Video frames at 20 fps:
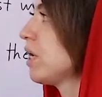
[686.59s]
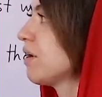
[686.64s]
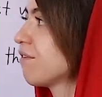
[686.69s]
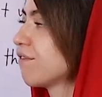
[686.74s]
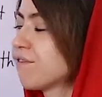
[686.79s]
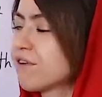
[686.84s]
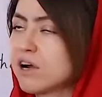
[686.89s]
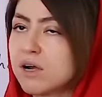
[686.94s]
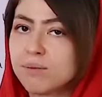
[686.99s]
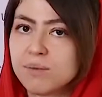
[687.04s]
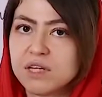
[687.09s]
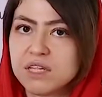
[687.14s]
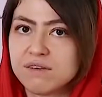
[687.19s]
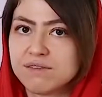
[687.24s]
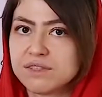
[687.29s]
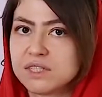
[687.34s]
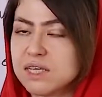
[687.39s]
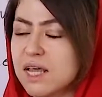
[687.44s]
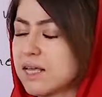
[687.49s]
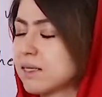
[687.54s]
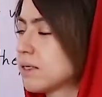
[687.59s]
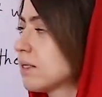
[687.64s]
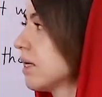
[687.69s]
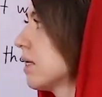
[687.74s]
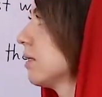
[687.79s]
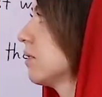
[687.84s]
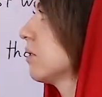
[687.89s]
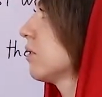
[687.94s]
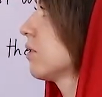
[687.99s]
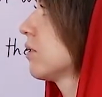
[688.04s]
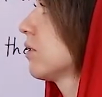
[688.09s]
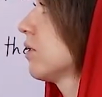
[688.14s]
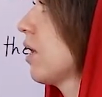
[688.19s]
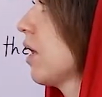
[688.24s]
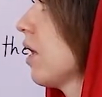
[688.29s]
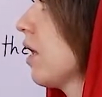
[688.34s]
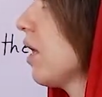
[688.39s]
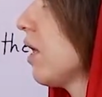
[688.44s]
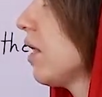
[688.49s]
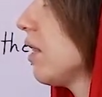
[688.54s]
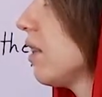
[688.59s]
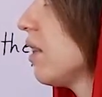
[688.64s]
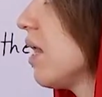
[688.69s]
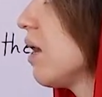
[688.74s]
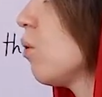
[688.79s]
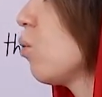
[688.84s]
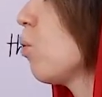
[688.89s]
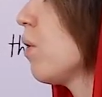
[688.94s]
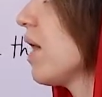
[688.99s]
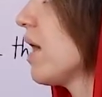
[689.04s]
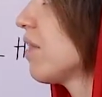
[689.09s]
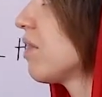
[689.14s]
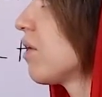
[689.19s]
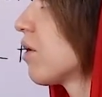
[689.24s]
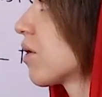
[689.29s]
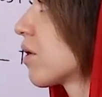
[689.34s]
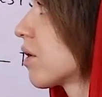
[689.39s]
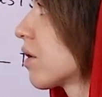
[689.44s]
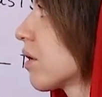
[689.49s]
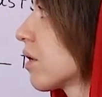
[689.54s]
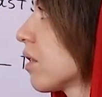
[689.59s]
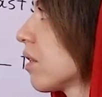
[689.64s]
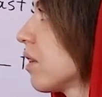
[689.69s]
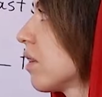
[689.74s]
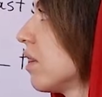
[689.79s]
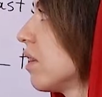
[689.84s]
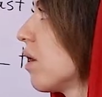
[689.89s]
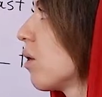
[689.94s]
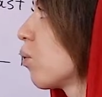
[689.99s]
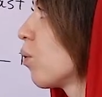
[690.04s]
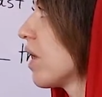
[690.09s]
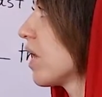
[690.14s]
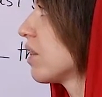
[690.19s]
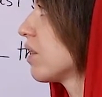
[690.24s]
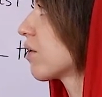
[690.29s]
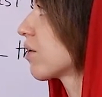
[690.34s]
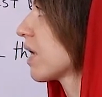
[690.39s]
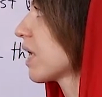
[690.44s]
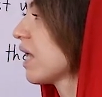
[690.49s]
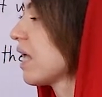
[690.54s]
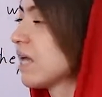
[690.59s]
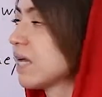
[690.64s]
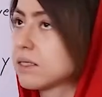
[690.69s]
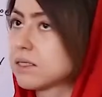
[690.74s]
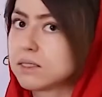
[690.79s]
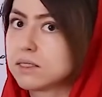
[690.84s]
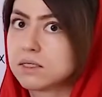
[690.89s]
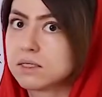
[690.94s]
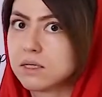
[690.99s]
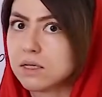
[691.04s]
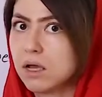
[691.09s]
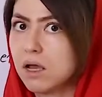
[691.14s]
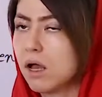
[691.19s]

the affirmative sentence. The weather, it,